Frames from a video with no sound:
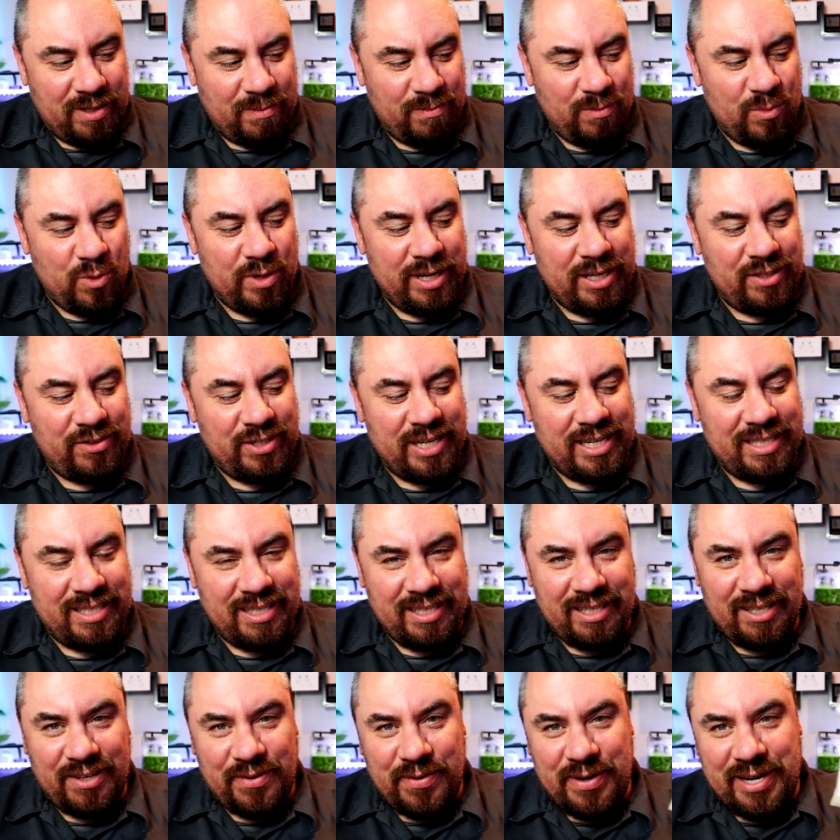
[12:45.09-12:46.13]
I'm more
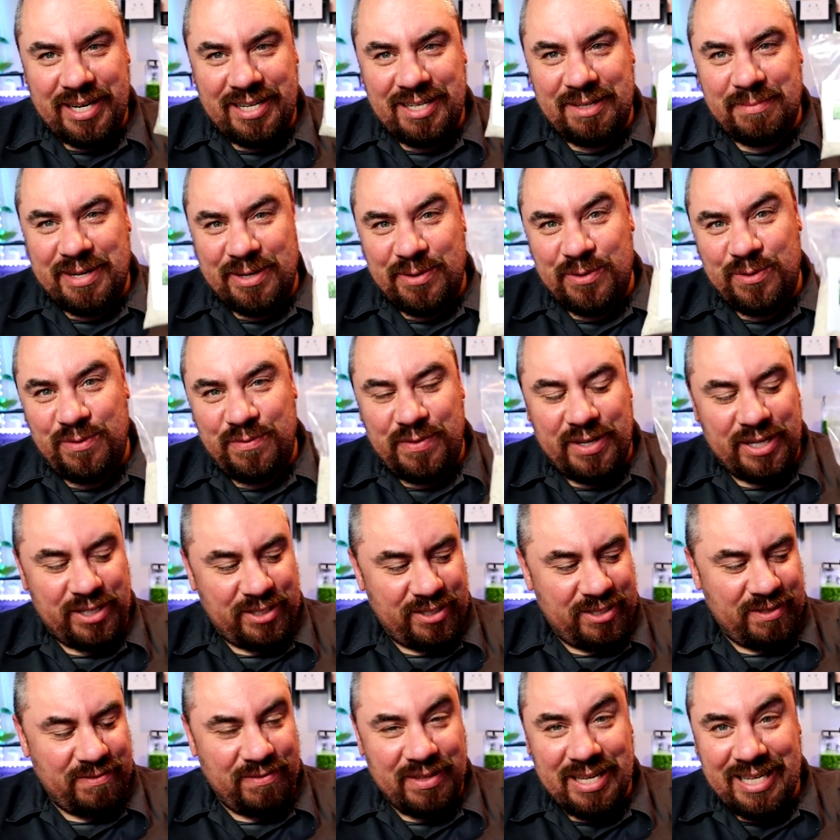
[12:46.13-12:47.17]
interested in creating my own
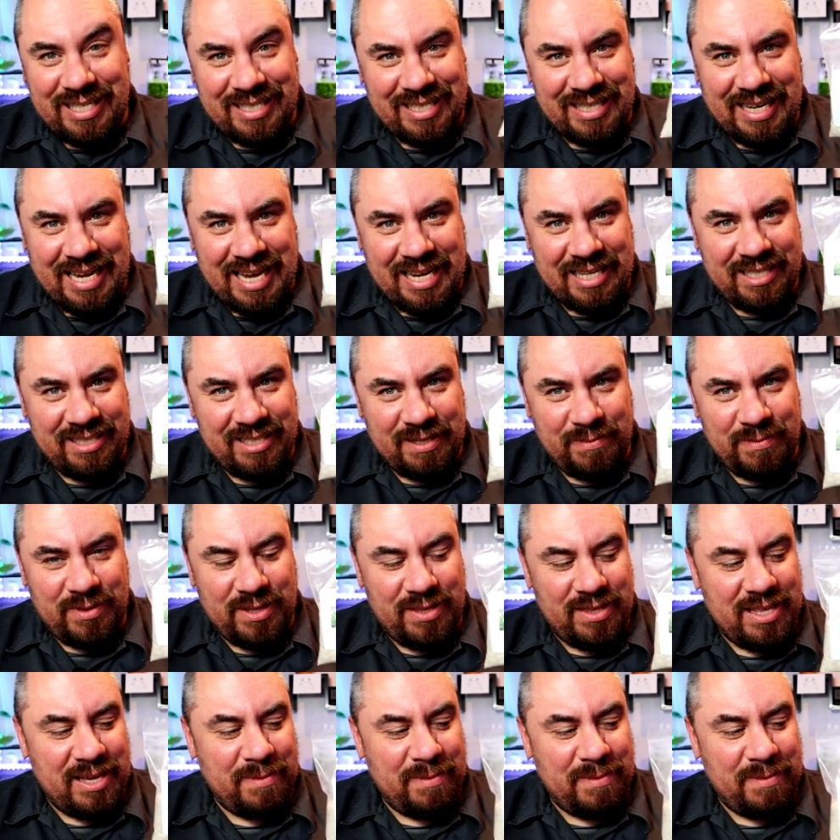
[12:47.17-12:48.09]
version of this and getting something